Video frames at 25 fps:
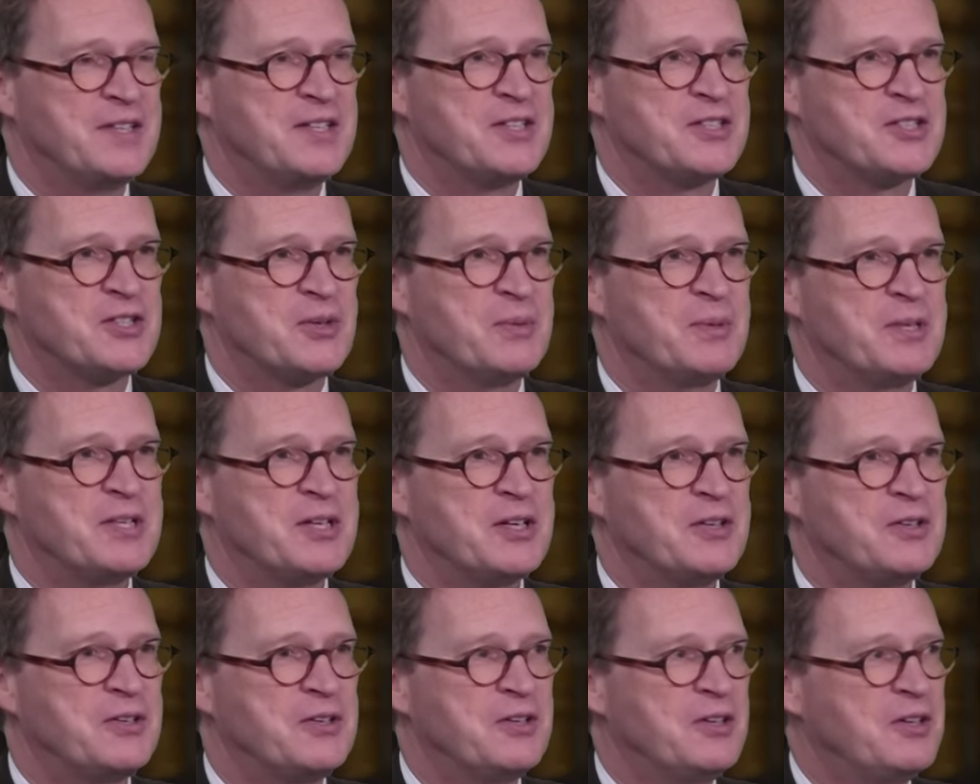So we
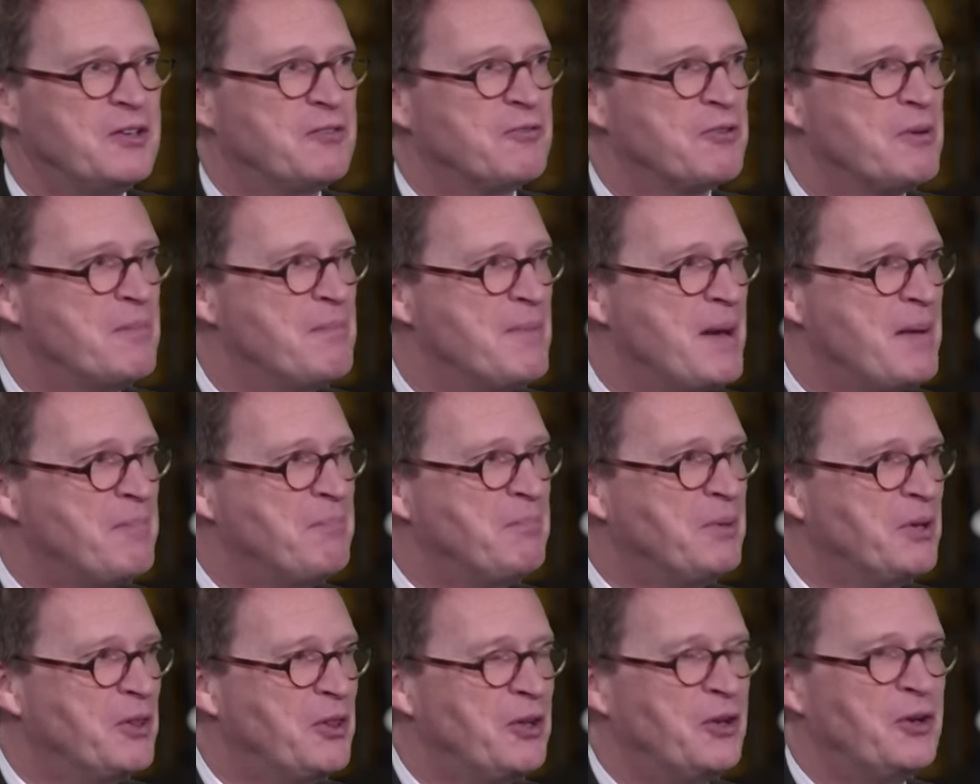don't
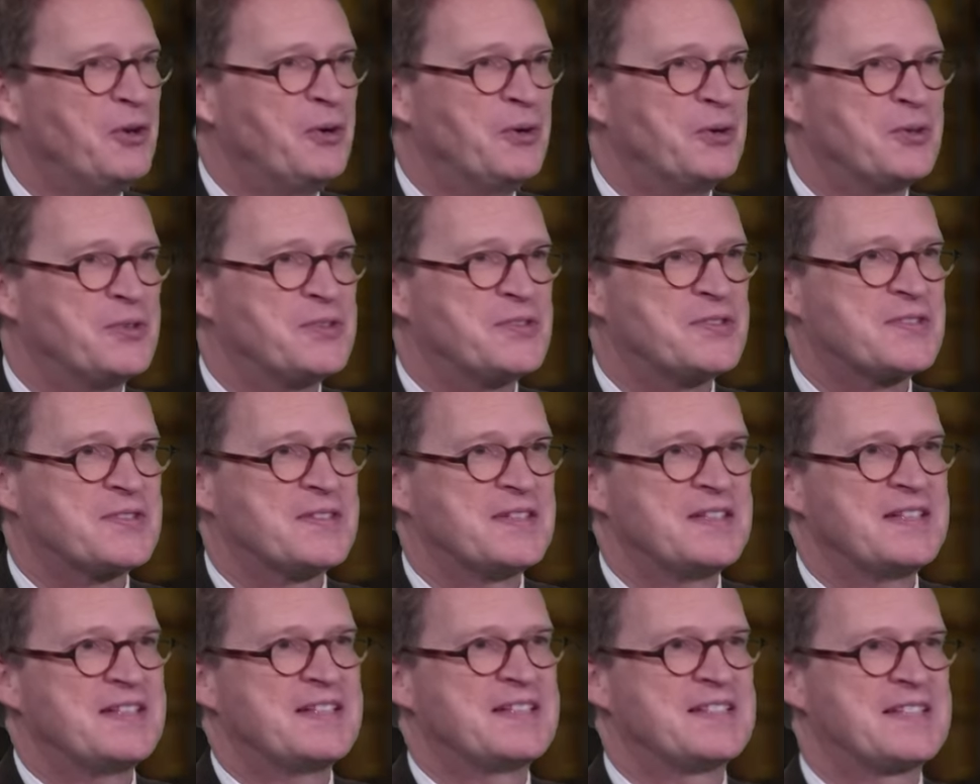remember the Lord's
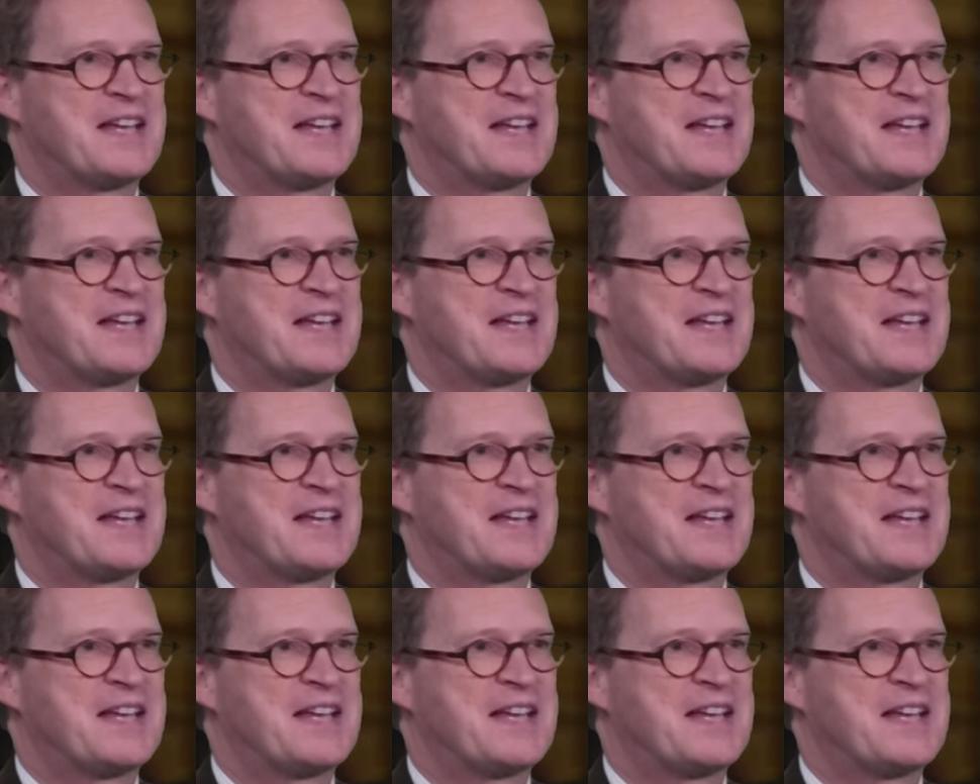mm.